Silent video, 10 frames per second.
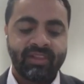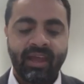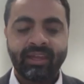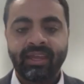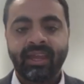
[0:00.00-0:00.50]

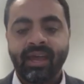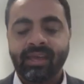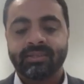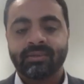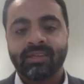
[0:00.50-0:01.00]
flagging
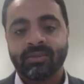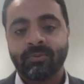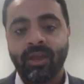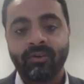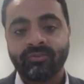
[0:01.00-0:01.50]
as a
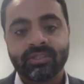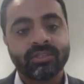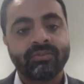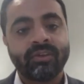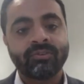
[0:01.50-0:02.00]
way of
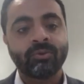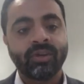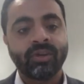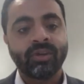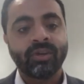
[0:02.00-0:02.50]
just revenue
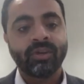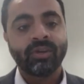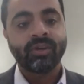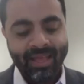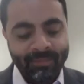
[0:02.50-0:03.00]
collection.
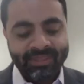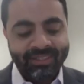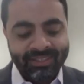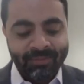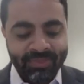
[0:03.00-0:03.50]
But
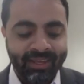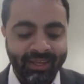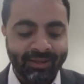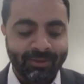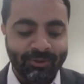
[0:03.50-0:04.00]
there's something,
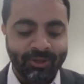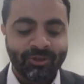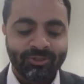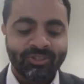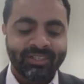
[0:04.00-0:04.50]
you
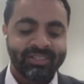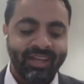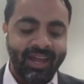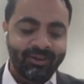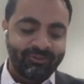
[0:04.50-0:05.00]
know, so there's a
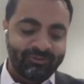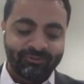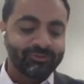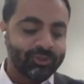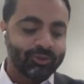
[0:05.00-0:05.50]
kind of
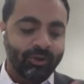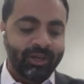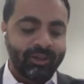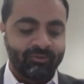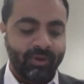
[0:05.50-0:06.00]

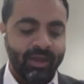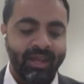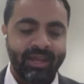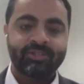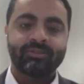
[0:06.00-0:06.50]
story of
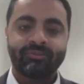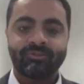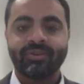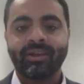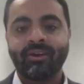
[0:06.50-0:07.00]
wage,
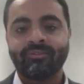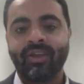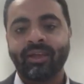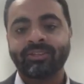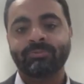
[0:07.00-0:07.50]
of
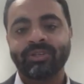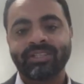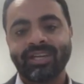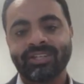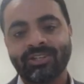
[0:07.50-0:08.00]

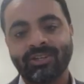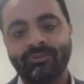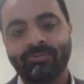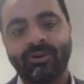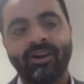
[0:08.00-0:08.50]
exploitation,
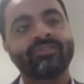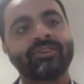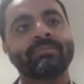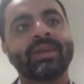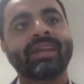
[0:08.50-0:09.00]
of
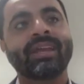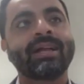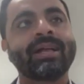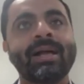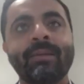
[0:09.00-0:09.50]
profit
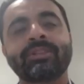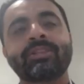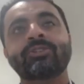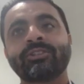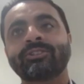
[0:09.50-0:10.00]
making, but
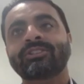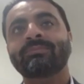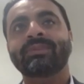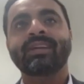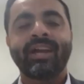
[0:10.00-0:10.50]
there's also
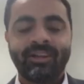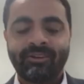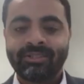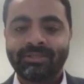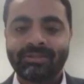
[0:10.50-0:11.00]
something kind
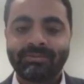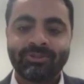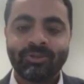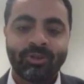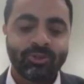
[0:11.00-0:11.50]
of,
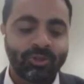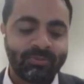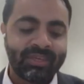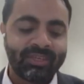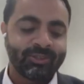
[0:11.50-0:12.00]
you know, to
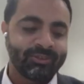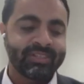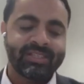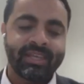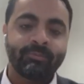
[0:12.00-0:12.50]
me, sort of
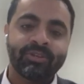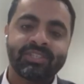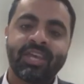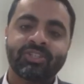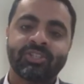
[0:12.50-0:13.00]
this like
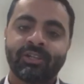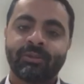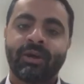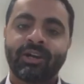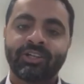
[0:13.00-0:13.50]
processional
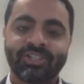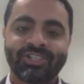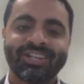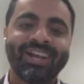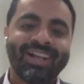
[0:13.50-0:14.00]
march,